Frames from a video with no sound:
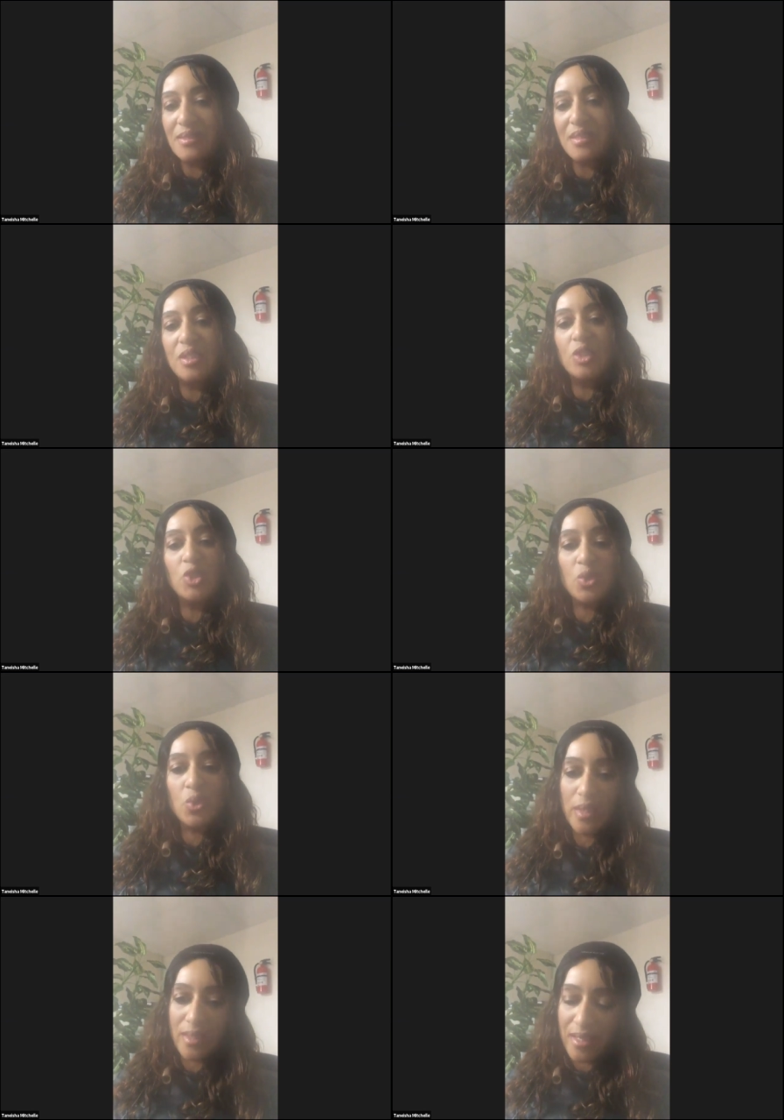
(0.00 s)
and the
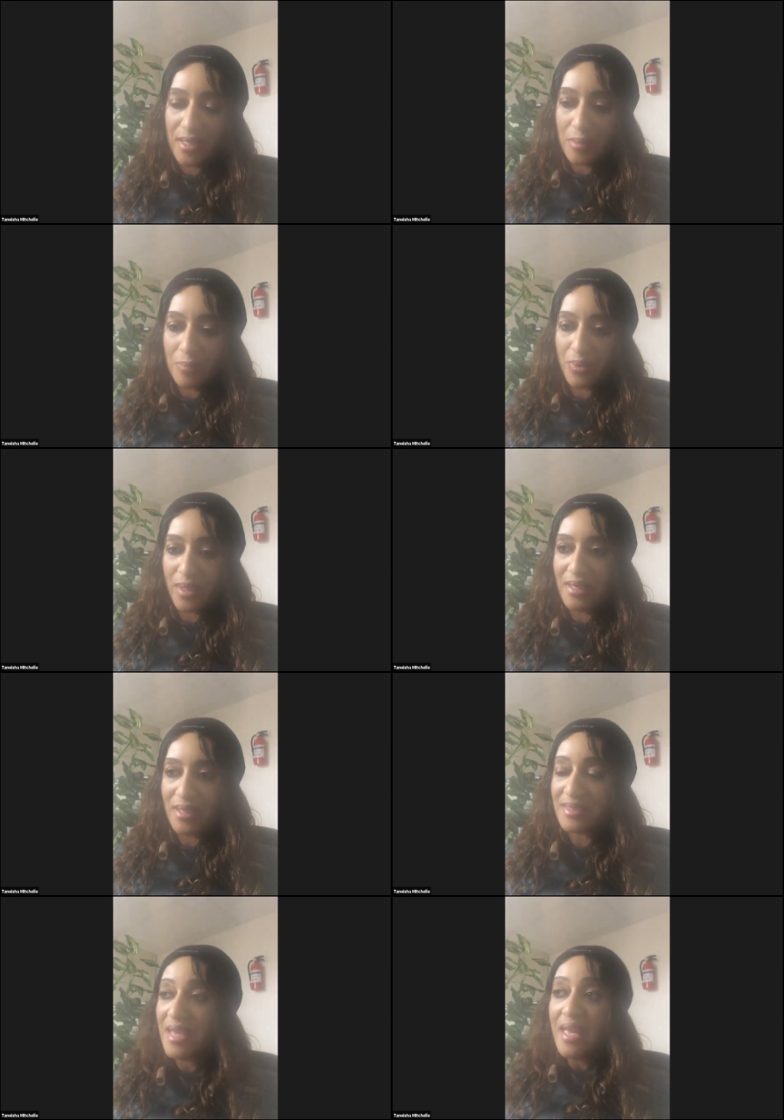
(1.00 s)
joy that He brings,
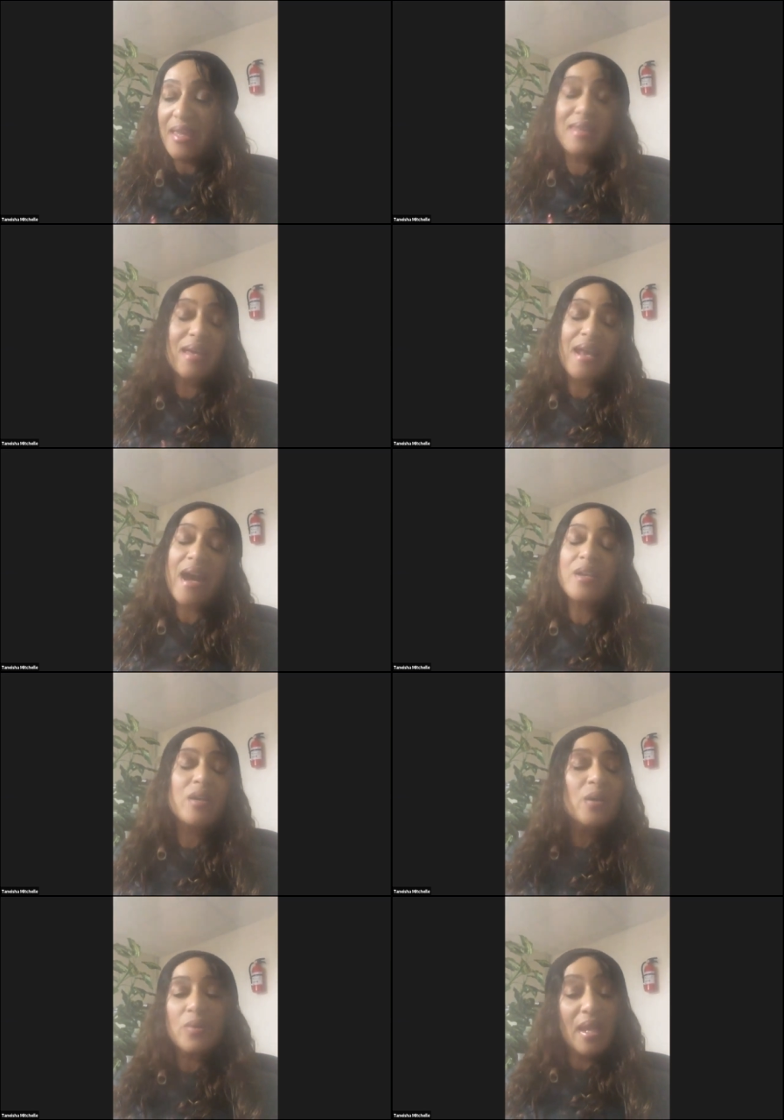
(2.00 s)
and that I
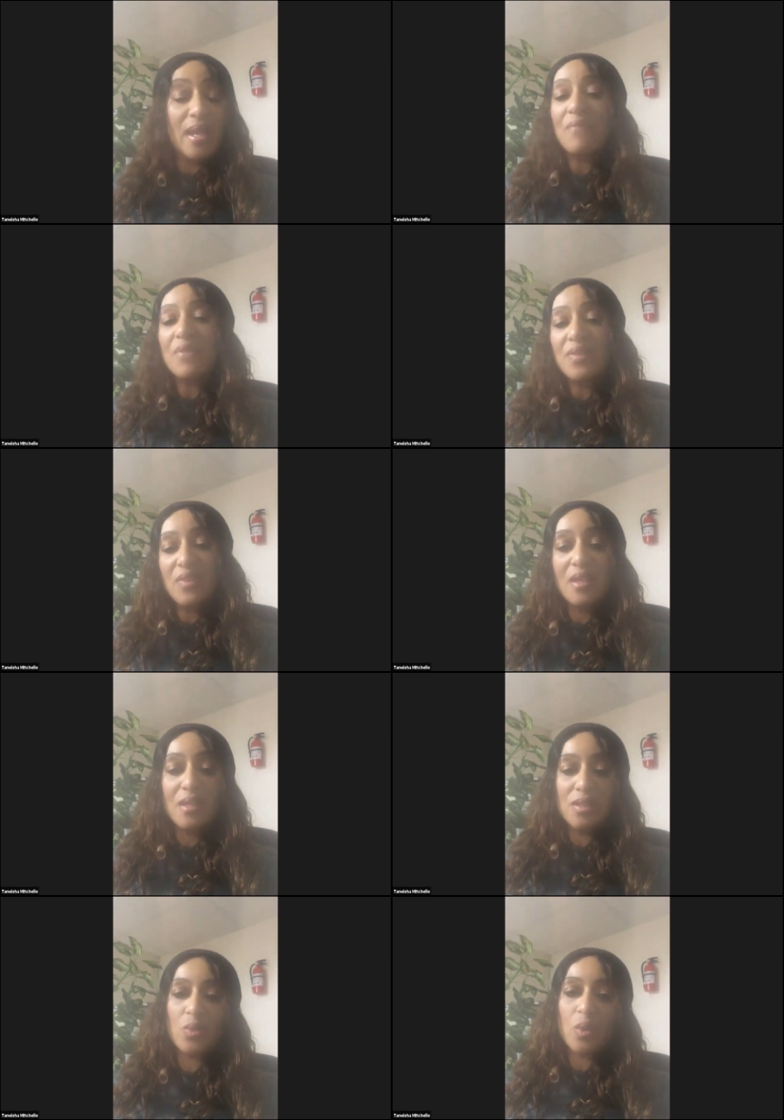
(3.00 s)
know that everything
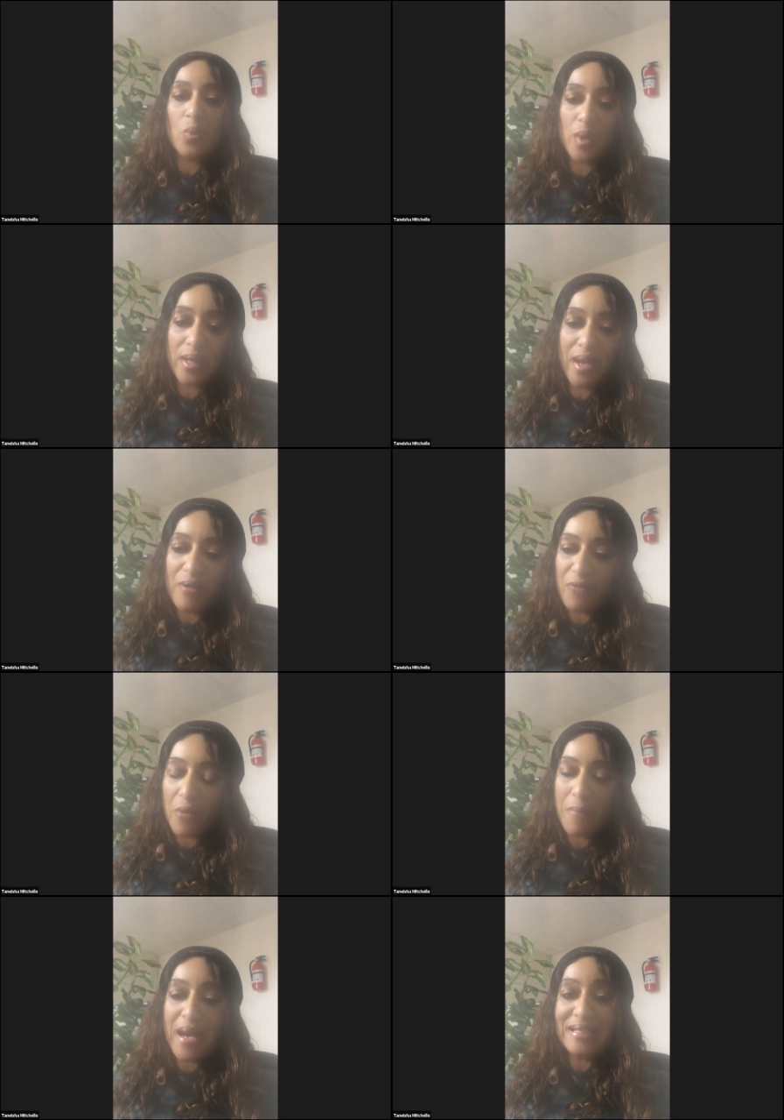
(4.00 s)
is going to work out for
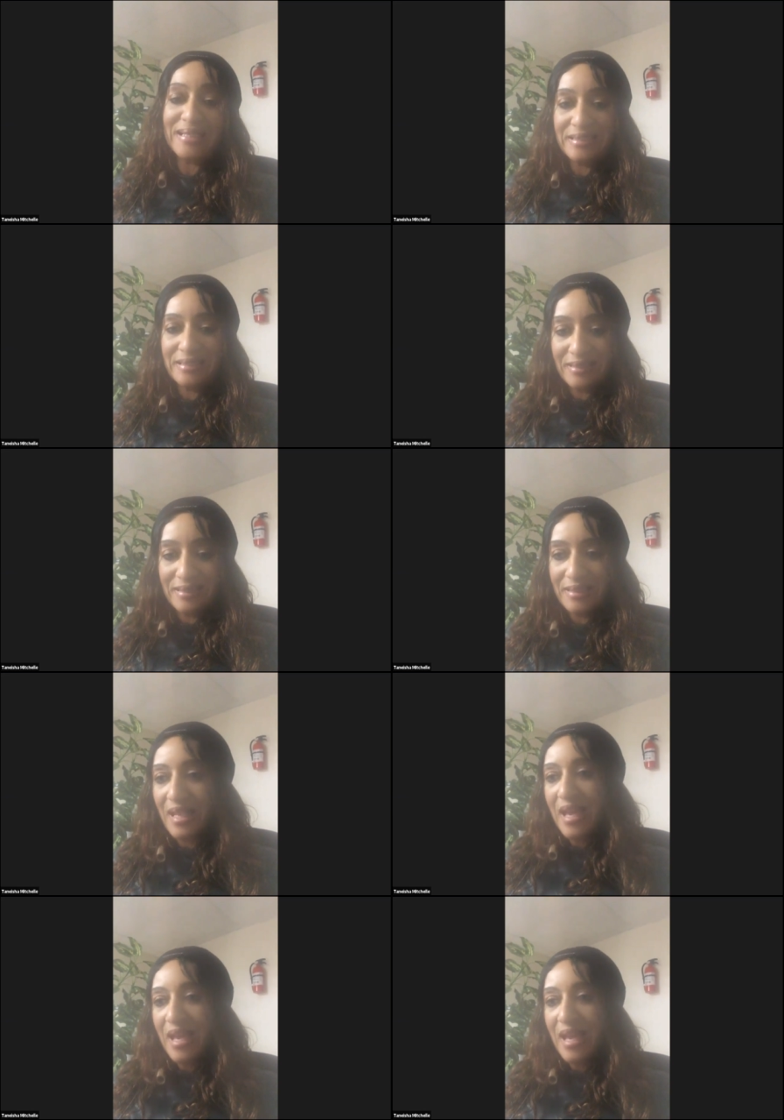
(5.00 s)
my good.